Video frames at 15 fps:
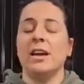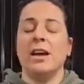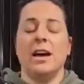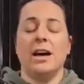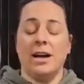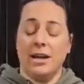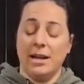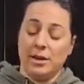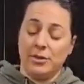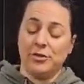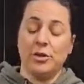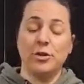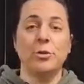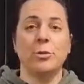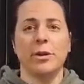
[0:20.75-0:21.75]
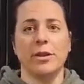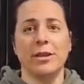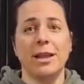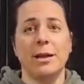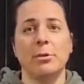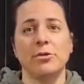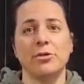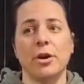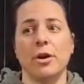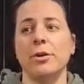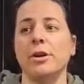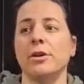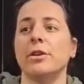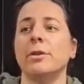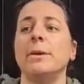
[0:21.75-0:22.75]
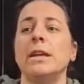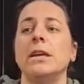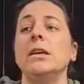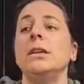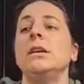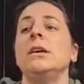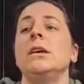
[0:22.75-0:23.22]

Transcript: Uh, and I'll show you where the labels go here in a minute.